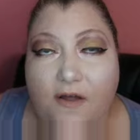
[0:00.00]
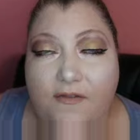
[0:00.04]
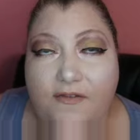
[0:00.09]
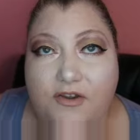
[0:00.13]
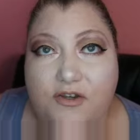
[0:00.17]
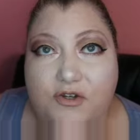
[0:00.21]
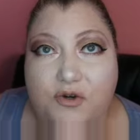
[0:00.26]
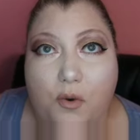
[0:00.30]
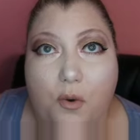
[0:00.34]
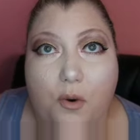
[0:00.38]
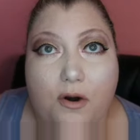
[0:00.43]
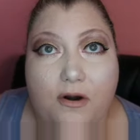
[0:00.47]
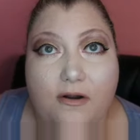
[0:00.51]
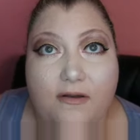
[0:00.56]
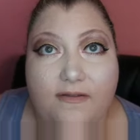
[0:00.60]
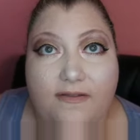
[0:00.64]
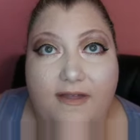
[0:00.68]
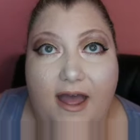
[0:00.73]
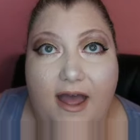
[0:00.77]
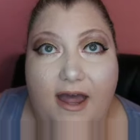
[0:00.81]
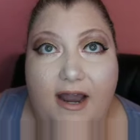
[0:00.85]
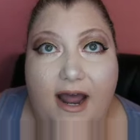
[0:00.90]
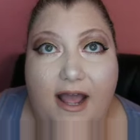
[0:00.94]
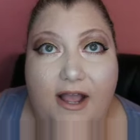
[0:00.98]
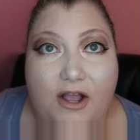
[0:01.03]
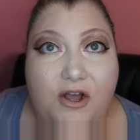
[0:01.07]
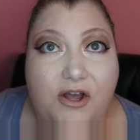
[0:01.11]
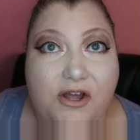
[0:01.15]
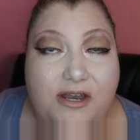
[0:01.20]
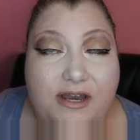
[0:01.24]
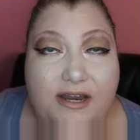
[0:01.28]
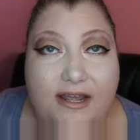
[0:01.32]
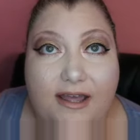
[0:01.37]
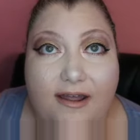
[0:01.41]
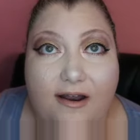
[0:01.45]
on the door that I
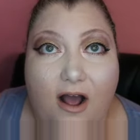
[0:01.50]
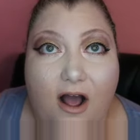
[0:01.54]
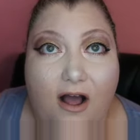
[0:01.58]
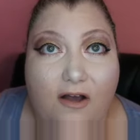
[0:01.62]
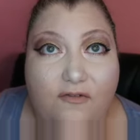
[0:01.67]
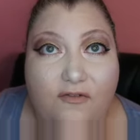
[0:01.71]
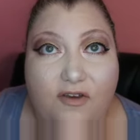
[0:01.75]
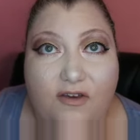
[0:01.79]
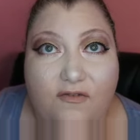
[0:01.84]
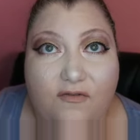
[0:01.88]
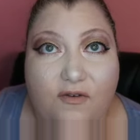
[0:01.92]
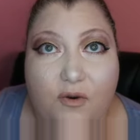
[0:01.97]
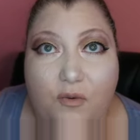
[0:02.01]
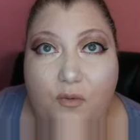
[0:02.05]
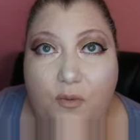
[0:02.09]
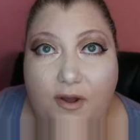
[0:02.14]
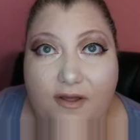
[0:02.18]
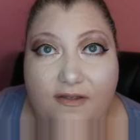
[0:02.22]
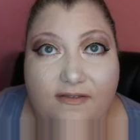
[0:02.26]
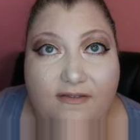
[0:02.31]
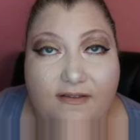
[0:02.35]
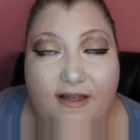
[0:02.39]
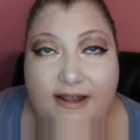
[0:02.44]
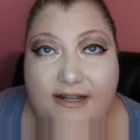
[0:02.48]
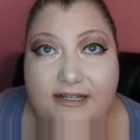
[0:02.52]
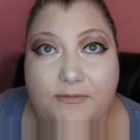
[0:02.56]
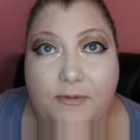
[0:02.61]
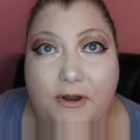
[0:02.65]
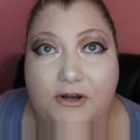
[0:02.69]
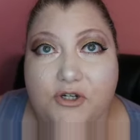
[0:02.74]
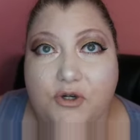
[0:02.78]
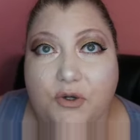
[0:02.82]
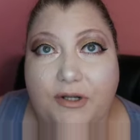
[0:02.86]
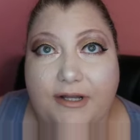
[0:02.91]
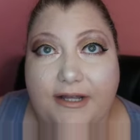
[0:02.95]
couldn't get off even with, like,
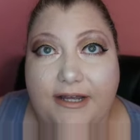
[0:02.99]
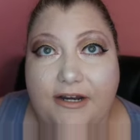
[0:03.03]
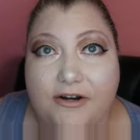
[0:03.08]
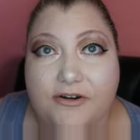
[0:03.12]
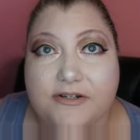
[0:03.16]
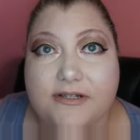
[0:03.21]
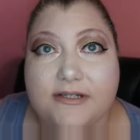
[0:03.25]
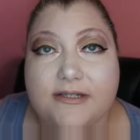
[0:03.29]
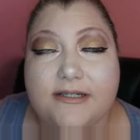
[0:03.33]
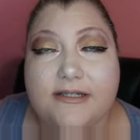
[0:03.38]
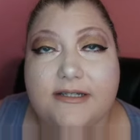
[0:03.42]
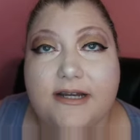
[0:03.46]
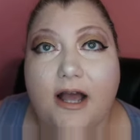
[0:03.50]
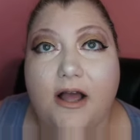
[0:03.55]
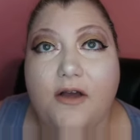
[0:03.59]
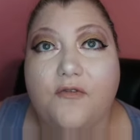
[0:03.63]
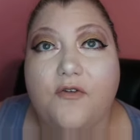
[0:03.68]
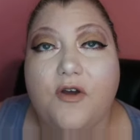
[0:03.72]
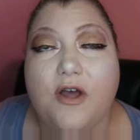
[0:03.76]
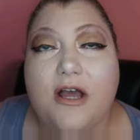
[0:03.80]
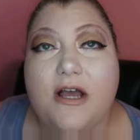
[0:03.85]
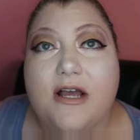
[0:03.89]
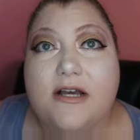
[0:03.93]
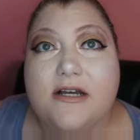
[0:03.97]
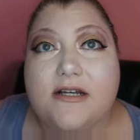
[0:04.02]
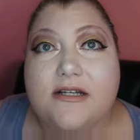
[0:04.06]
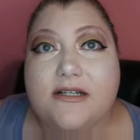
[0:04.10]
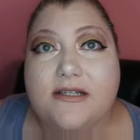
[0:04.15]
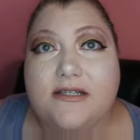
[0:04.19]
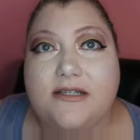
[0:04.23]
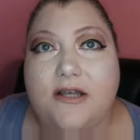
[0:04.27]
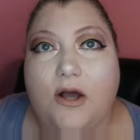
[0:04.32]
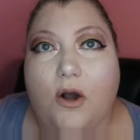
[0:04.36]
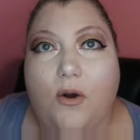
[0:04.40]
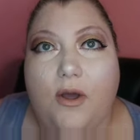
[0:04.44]
special cleaners and stuff.
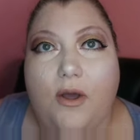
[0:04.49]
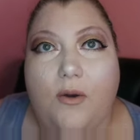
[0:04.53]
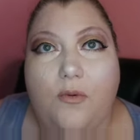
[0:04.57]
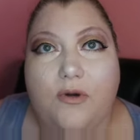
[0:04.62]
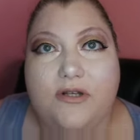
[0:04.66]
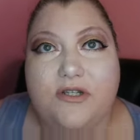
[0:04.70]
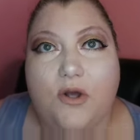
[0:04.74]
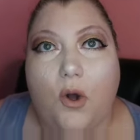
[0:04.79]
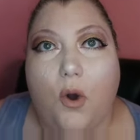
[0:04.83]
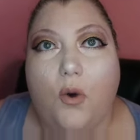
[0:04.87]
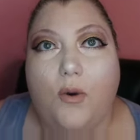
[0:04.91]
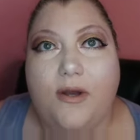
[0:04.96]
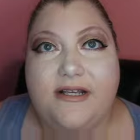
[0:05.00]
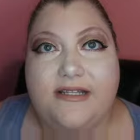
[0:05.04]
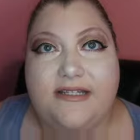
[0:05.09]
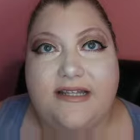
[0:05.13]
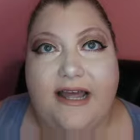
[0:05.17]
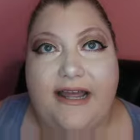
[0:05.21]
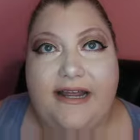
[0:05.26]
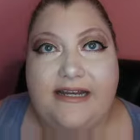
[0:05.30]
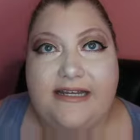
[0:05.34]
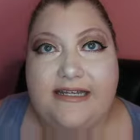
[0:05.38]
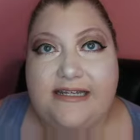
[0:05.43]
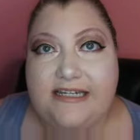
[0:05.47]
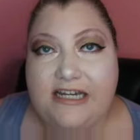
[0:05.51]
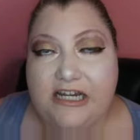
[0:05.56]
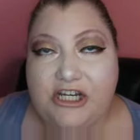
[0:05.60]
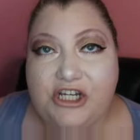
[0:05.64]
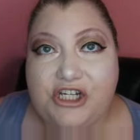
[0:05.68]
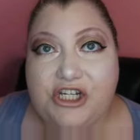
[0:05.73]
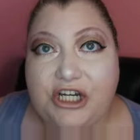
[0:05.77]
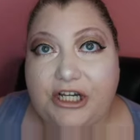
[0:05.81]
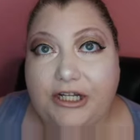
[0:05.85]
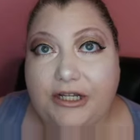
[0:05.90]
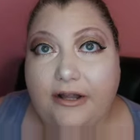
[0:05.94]
So it was always, like,
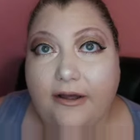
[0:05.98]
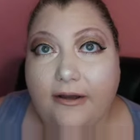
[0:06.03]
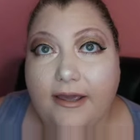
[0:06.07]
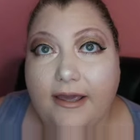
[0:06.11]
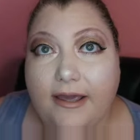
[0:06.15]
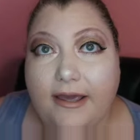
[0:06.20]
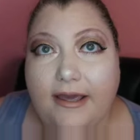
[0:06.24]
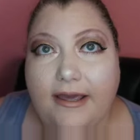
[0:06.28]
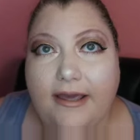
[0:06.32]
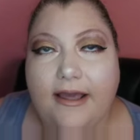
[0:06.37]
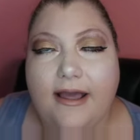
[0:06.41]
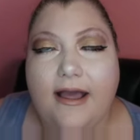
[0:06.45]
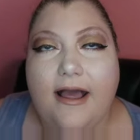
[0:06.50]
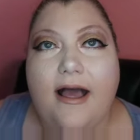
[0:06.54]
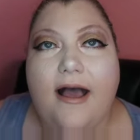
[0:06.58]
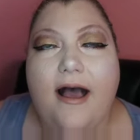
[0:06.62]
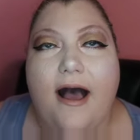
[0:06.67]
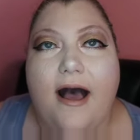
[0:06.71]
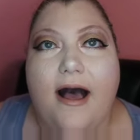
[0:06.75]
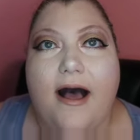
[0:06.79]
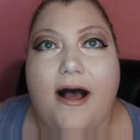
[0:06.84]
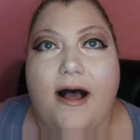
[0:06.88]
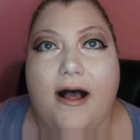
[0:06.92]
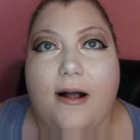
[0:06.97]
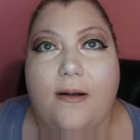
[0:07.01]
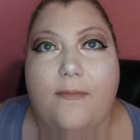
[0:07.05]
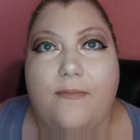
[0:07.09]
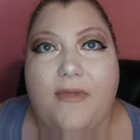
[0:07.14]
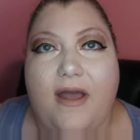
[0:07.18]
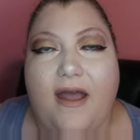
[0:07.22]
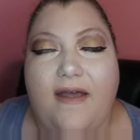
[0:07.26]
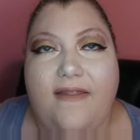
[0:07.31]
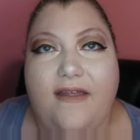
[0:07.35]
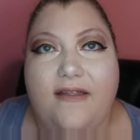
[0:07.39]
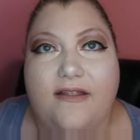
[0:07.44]
dingy looking.
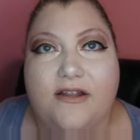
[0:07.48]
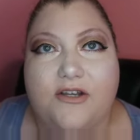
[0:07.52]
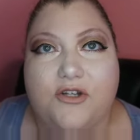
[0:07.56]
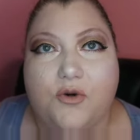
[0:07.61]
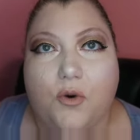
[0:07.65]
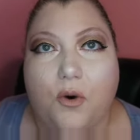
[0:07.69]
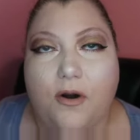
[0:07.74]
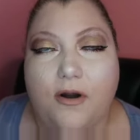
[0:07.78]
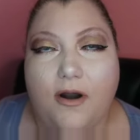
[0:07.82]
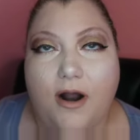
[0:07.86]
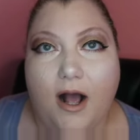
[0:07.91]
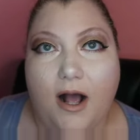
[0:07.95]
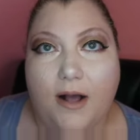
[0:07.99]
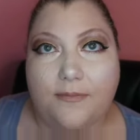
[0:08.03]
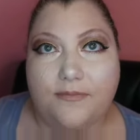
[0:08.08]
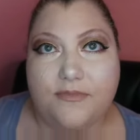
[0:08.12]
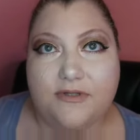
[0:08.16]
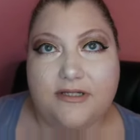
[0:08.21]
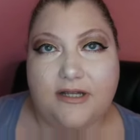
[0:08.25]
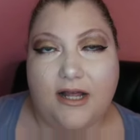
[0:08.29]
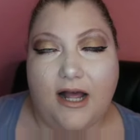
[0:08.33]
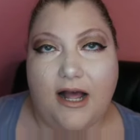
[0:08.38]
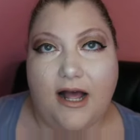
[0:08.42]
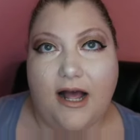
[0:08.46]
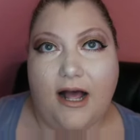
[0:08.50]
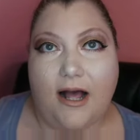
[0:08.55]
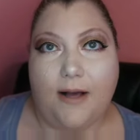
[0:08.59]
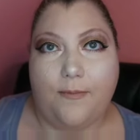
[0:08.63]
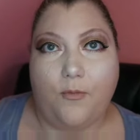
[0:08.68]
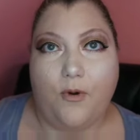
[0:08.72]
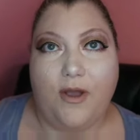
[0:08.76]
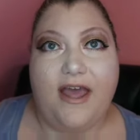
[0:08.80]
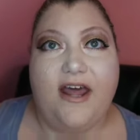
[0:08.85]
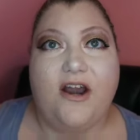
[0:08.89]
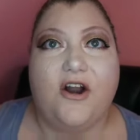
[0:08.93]
And then the doorknobs,
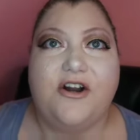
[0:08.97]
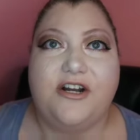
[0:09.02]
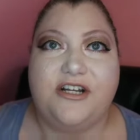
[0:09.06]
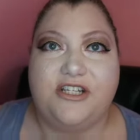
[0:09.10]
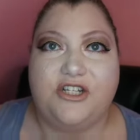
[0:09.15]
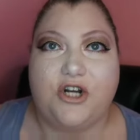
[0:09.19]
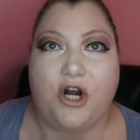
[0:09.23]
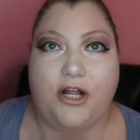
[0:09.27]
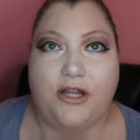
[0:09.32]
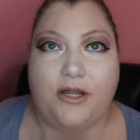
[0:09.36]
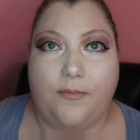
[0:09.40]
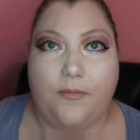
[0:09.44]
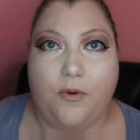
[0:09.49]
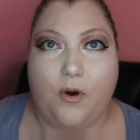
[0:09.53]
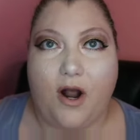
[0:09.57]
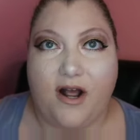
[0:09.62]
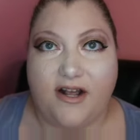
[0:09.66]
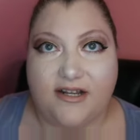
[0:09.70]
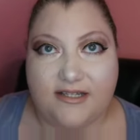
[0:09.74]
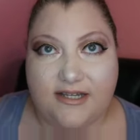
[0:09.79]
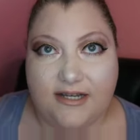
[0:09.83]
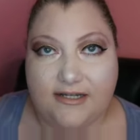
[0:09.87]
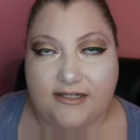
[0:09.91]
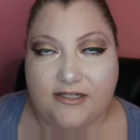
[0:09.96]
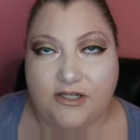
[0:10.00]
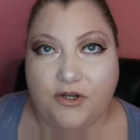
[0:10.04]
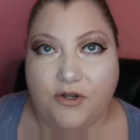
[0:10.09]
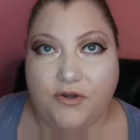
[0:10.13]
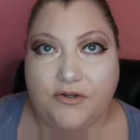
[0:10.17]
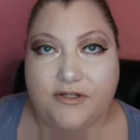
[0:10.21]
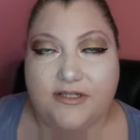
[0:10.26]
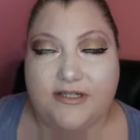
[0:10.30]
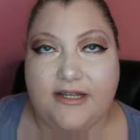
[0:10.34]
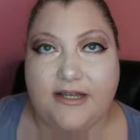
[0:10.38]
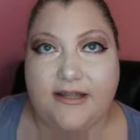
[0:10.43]
we had already started the process, so
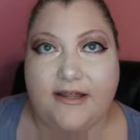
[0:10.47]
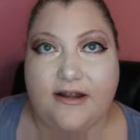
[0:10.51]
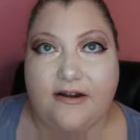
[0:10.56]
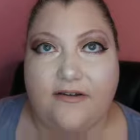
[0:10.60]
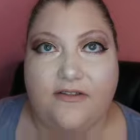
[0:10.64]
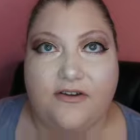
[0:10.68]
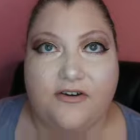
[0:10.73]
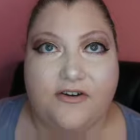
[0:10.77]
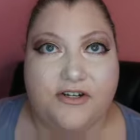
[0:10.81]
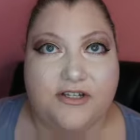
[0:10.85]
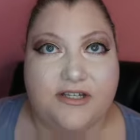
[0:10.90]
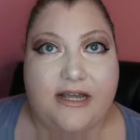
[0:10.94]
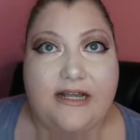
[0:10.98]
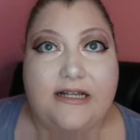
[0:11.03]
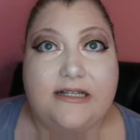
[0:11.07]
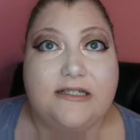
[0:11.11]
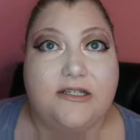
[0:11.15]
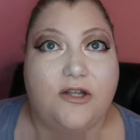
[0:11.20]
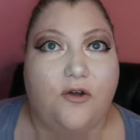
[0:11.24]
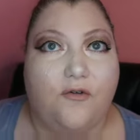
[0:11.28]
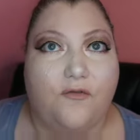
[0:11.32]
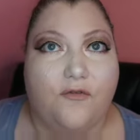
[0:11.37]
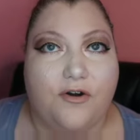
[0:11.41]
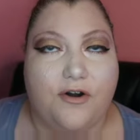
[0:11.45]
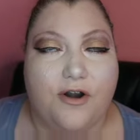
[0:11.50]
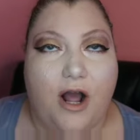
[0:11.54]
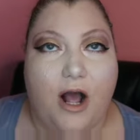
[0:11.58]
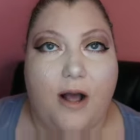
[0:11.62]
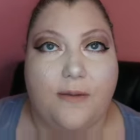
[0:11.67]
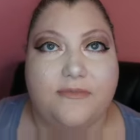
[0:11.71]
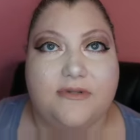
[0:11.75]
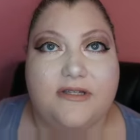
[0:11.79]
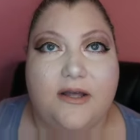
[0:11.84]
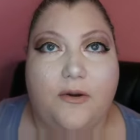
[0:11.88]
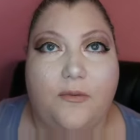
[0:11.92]
you'll see there, they're just like silver
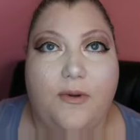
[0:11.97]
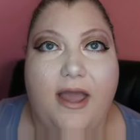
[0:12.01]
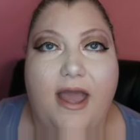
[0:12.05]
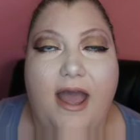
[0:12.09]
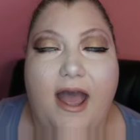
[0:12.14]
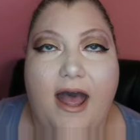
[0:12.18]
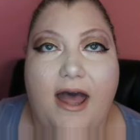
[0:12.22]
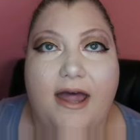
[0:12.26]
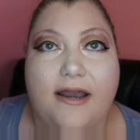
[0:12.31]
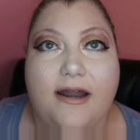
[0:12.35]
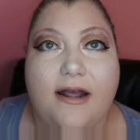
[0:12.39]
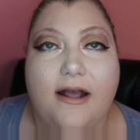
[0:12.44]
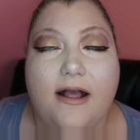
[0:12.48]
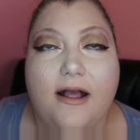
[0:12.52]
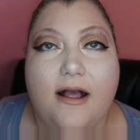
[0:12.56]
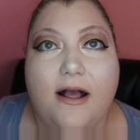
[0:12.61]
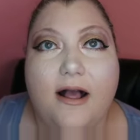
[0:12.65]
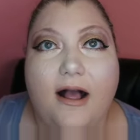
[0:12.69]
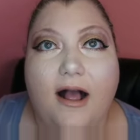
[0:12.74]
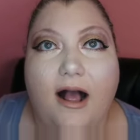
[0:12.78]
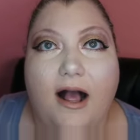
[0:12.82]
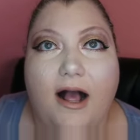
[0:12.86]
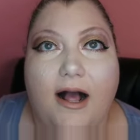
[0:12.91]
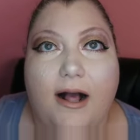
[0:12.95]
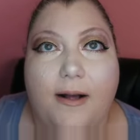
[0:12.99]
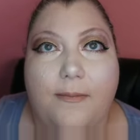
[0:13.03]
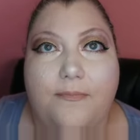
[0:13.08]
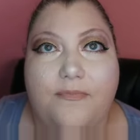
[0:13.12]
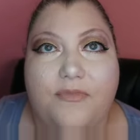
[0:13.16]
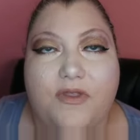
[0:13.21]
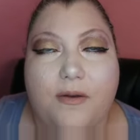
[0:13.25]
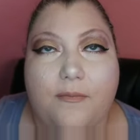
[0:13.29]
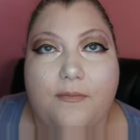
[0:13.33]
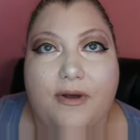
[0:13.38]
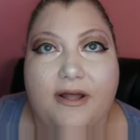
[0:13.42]
knobs that we had.
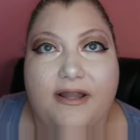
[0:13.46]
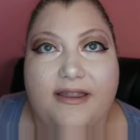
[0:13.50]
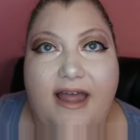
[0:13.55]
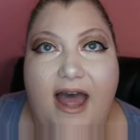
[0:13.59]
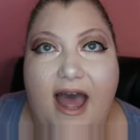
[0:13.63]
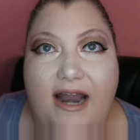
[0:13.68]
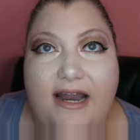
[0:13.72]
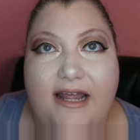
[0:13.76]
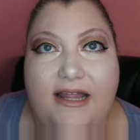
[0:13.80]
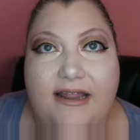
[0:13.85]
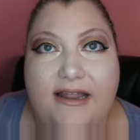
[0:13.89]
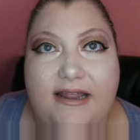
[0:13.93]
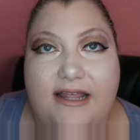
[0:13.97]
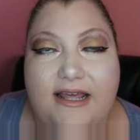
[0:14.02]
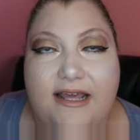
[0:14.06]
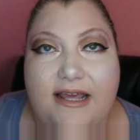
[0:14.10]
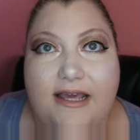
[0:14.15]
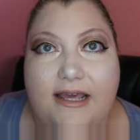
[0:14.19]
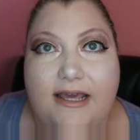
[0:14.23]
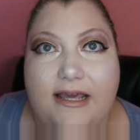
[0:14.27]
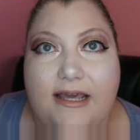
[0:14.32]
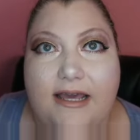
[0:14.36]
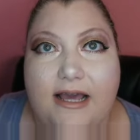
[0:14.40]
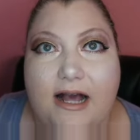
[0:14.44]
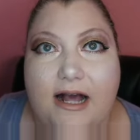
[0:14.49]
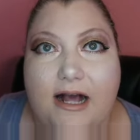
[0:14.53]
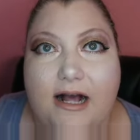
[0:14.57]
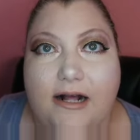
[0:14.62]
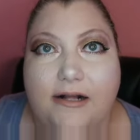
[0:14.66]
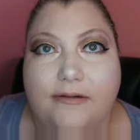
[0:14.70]
But that and the